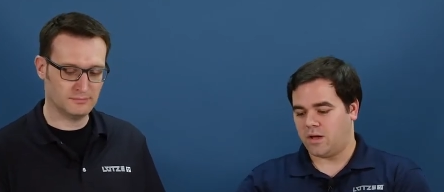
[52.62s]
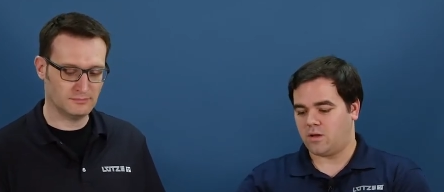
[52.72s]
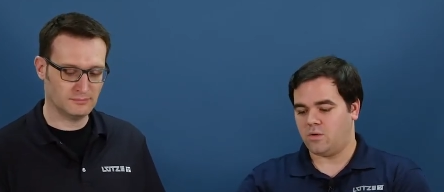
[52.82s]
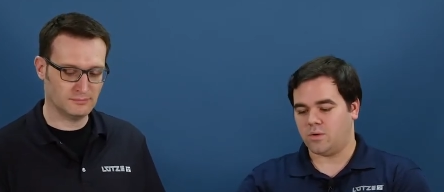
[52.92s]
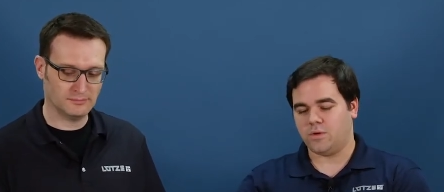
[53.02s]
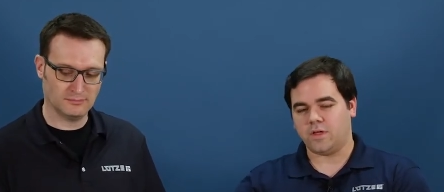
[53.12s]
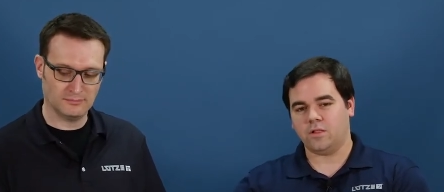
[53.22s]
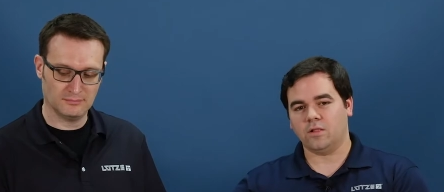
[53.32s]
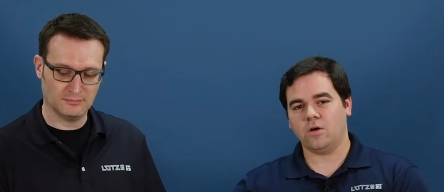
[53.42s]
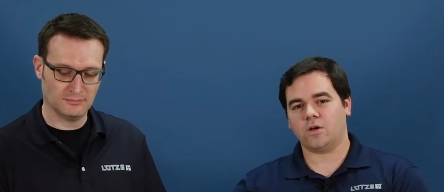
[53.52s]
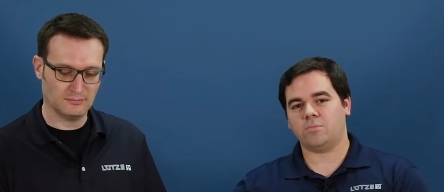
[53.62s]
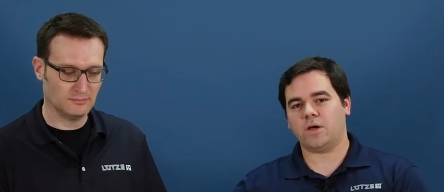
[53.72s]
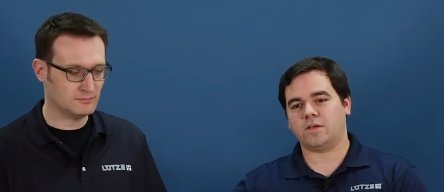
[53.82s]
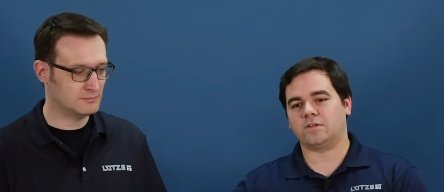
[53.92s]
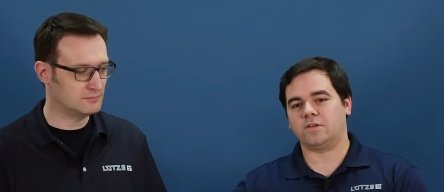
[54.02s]
Speaker 1: by going with a low
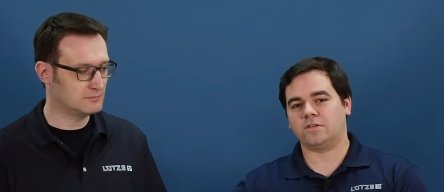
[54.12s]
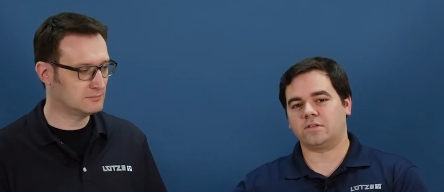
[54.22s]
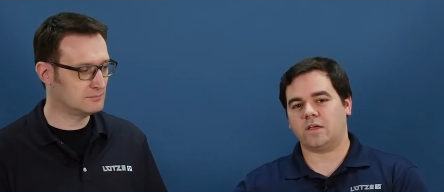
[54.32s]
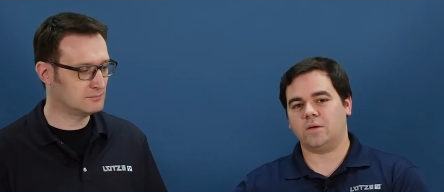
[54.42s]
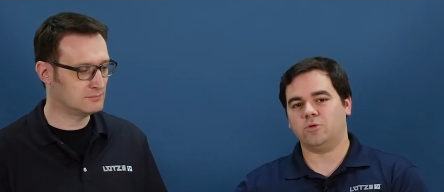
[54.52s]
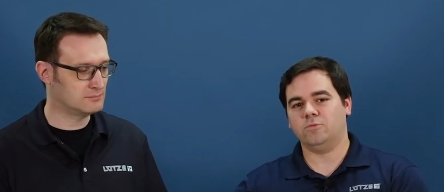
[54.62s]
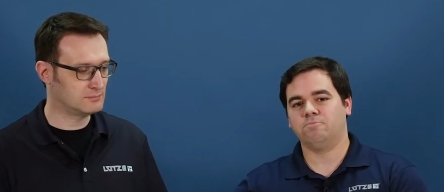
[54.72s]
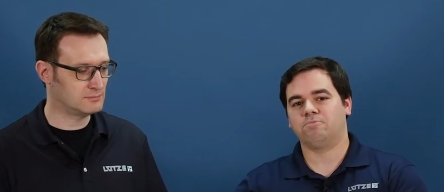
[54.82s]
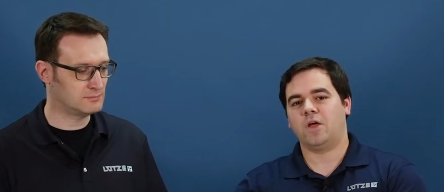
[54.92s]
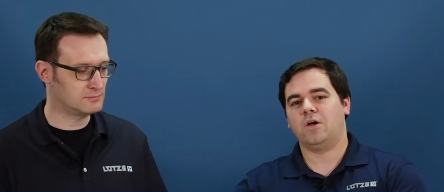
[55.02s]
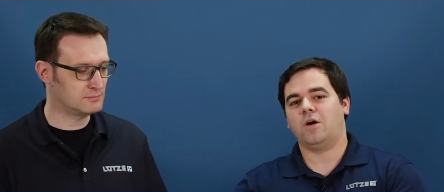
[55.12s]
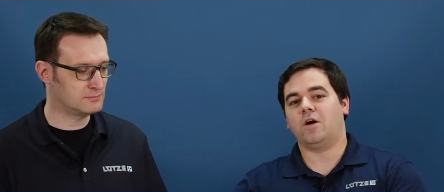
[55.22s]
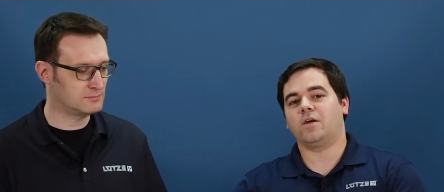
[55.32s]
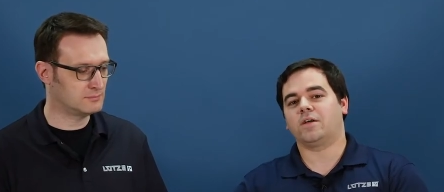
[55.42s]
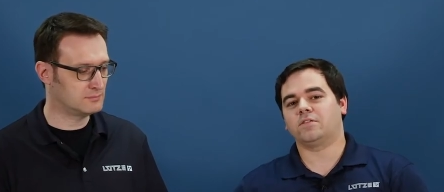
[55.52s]
capacitance cable.
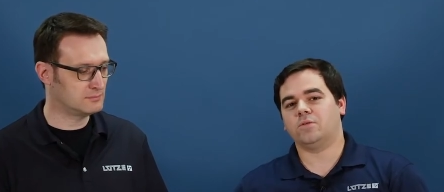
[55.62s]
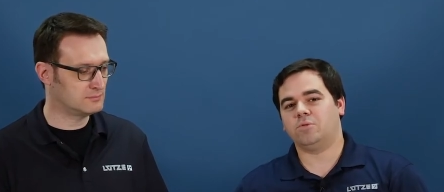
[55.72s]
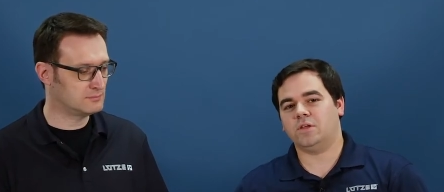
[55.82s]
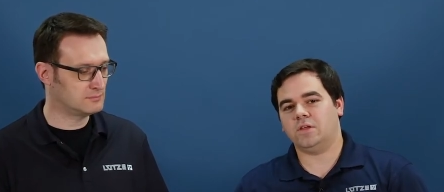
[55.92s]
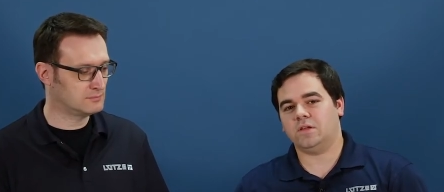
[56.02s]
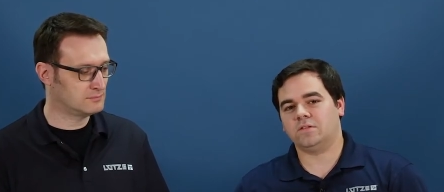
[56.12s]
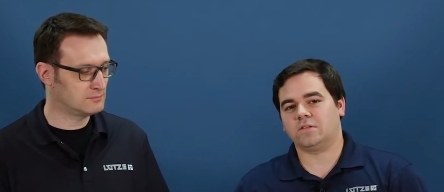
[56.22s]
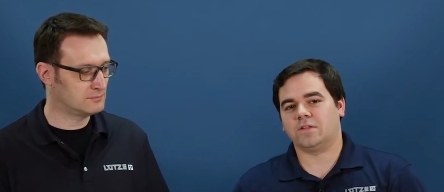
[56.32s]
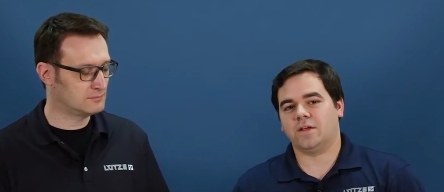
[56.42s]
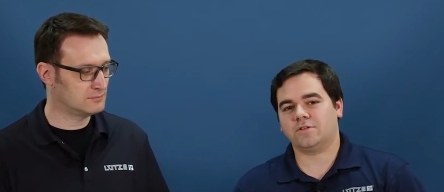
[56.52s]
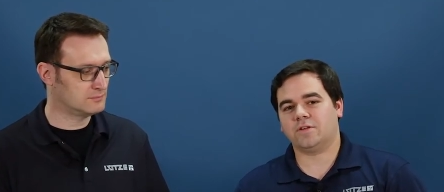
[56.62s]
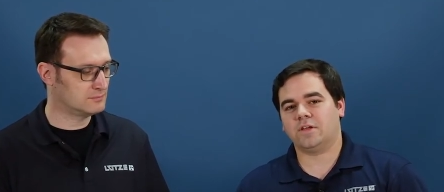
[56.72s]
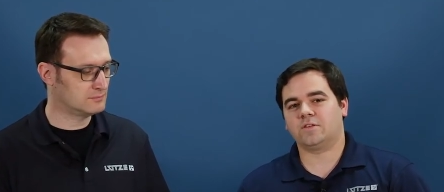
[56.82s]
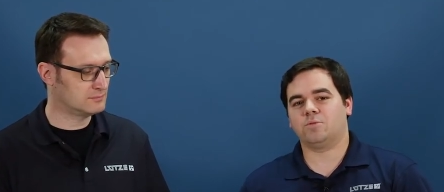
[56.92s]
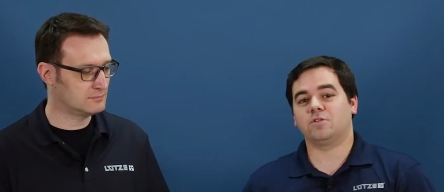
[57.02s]
Our XLPE
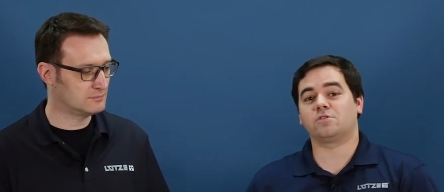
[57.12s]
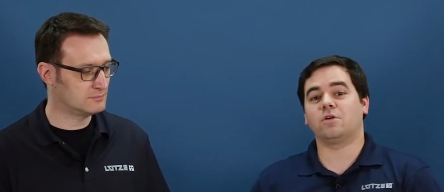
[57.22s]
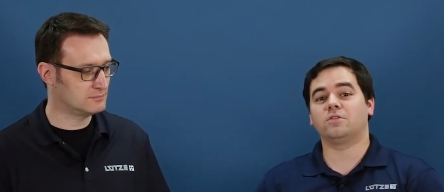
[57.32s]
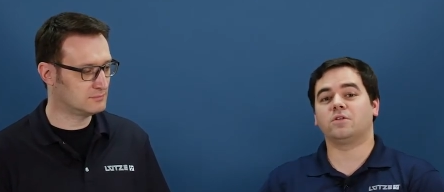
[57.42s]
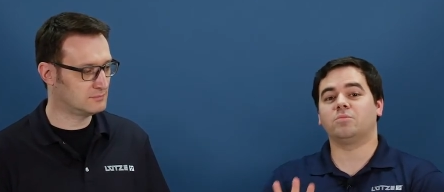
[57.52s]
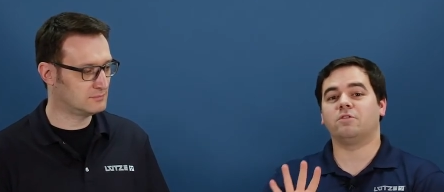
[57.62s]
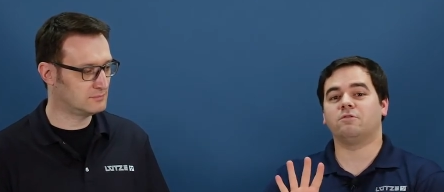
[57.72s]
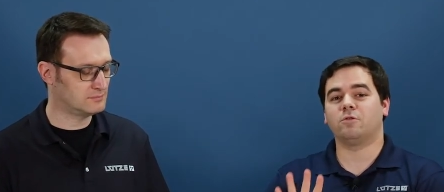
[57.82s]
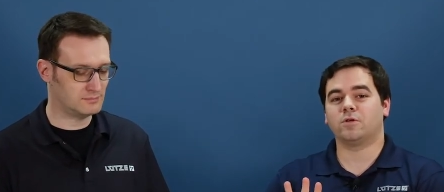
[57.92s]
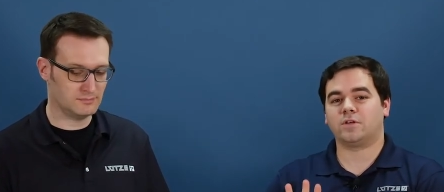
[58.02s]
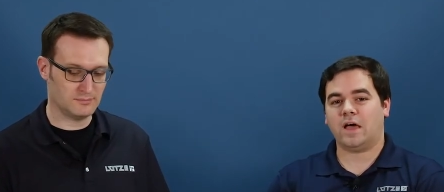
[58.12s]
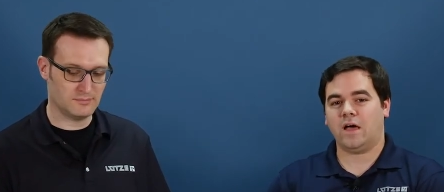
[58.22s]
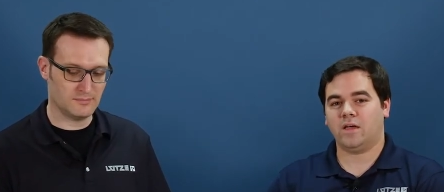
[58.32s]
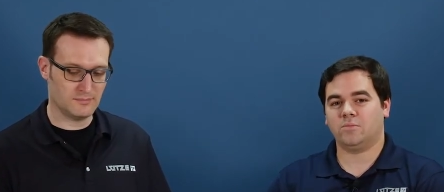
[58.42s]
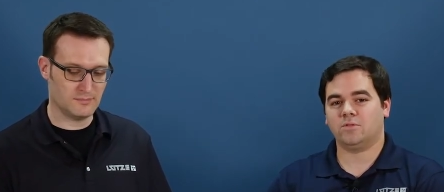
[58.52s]
insulation has been shown to be four
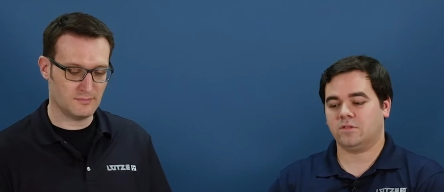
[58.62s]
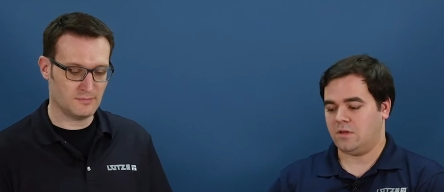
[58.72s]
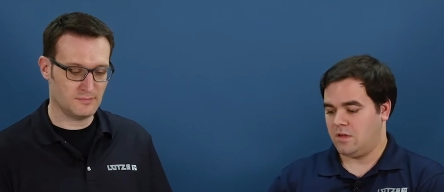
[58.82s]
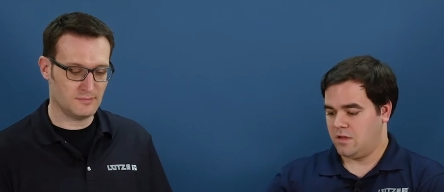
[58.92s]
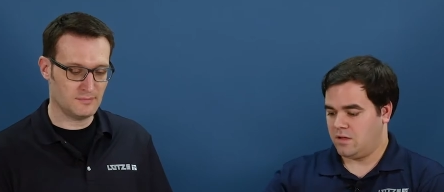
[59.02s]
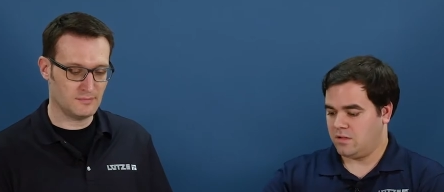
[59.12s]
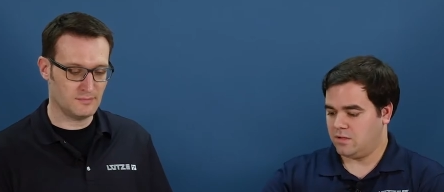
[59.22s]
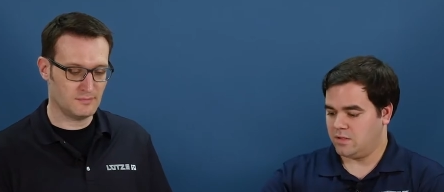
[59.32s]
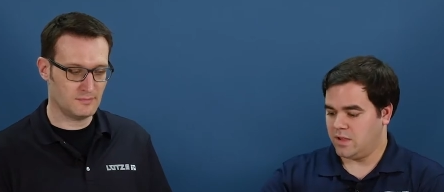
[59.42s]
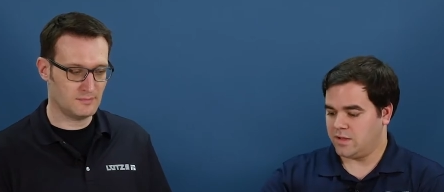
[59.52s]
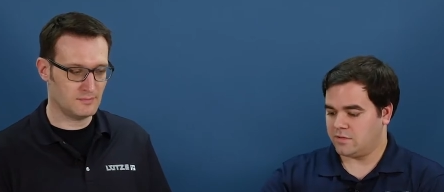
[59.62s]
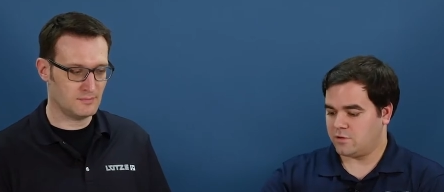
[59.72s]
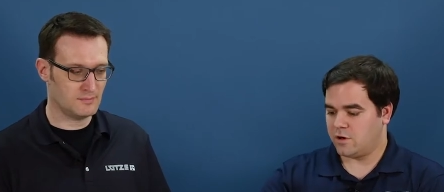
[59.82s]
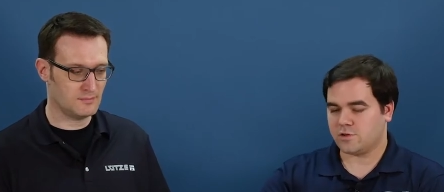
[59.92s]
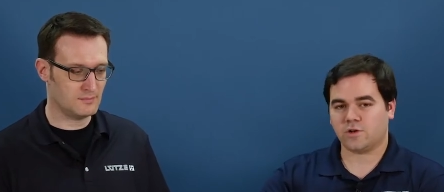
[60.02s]
times
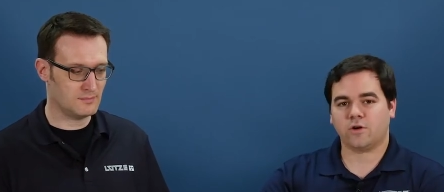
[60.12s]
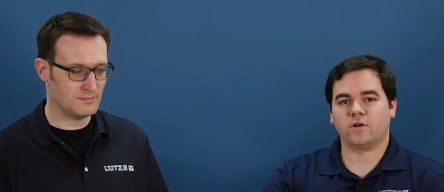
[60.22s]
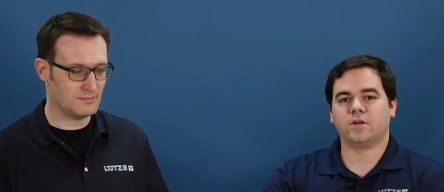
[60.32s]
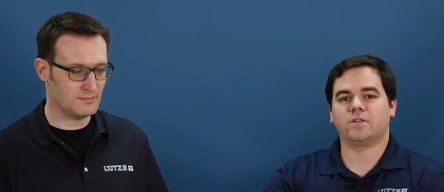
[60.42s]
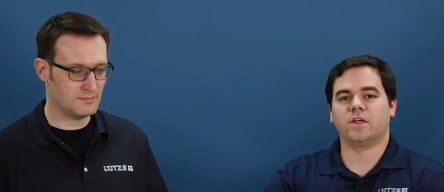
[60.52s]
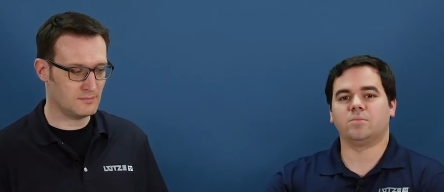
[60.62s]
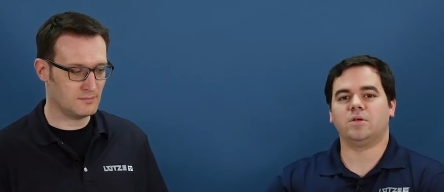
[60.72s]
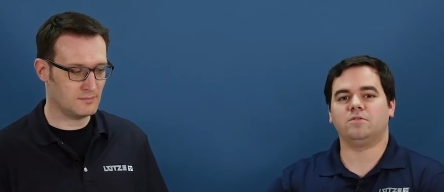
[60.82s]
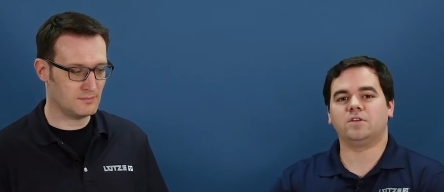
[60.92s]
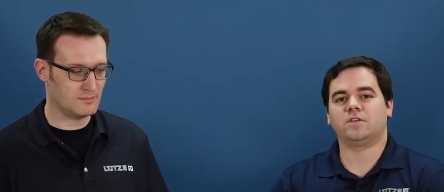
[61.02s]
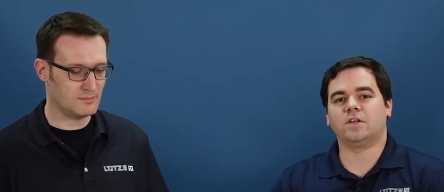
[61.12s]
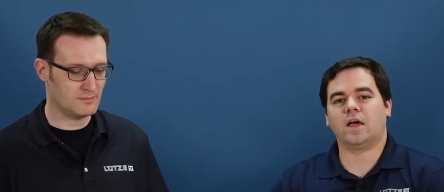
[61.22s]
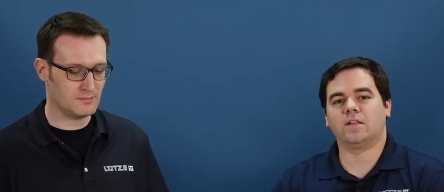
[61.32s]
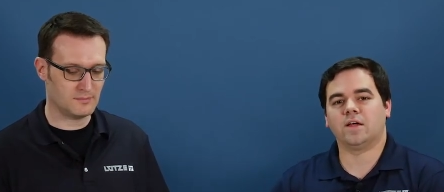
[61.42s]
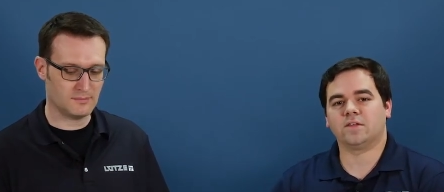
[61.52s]
less charging current than a PVC
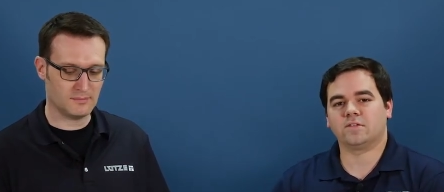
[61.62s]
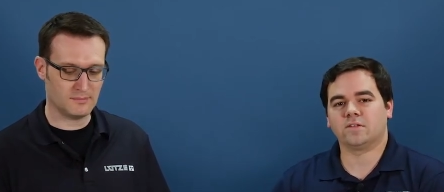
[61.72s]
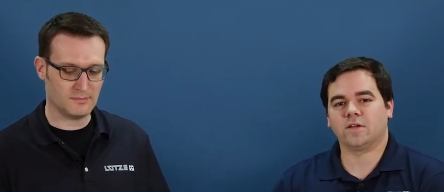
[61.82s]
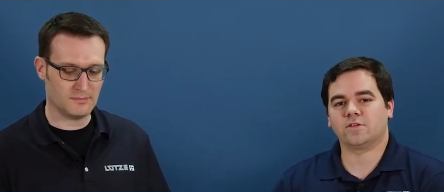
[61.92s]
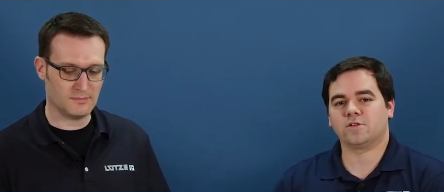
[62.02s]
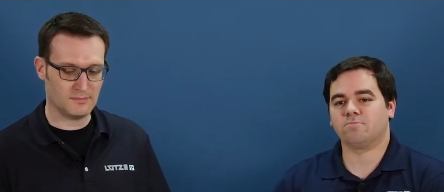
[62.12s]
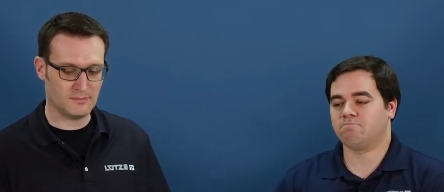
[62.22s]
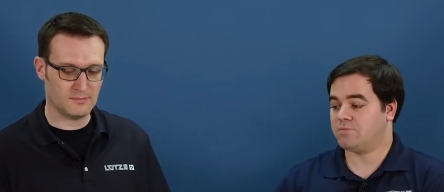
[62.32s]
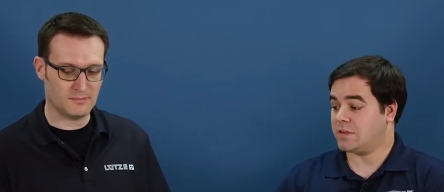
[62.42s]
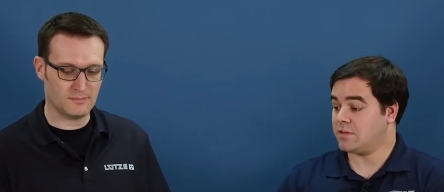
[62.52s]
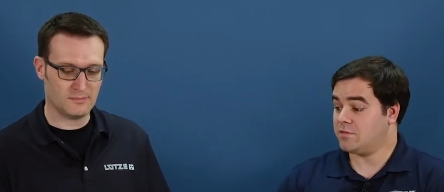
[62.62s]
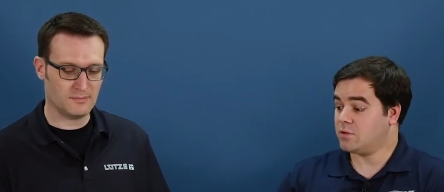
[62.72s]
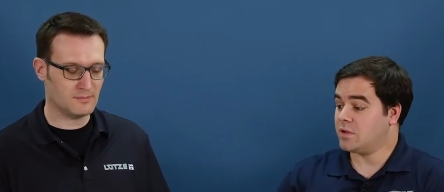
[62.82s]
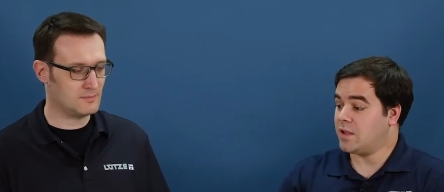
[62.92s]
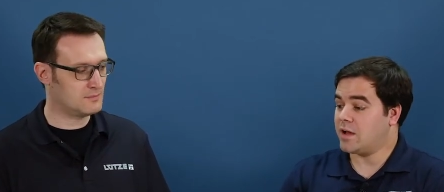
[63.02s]
nylon insulation. That
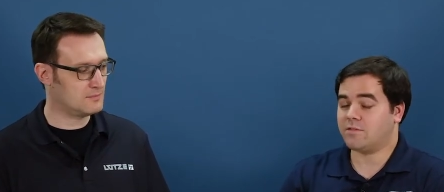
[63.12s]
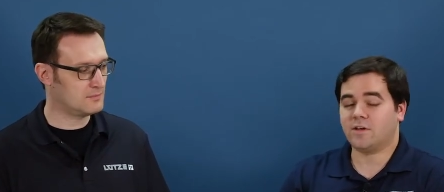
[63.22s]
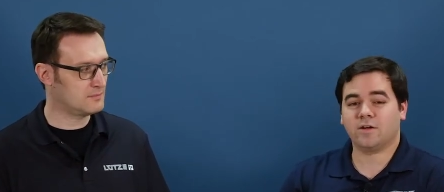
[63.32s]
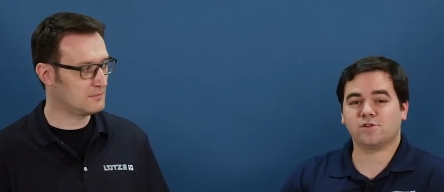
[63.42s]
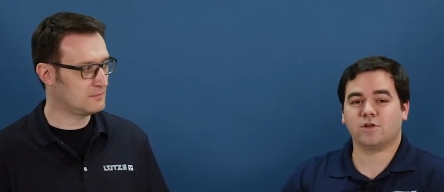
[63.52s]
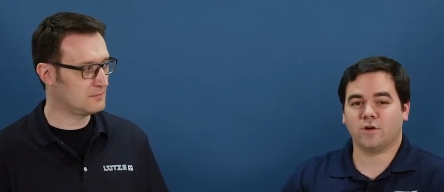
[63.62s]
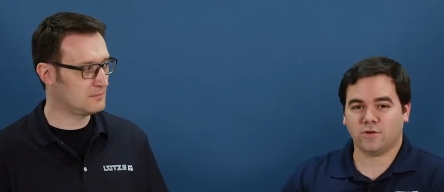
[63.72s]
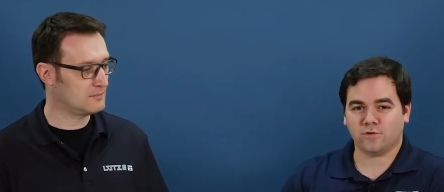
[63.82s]
saves you a lot of energy on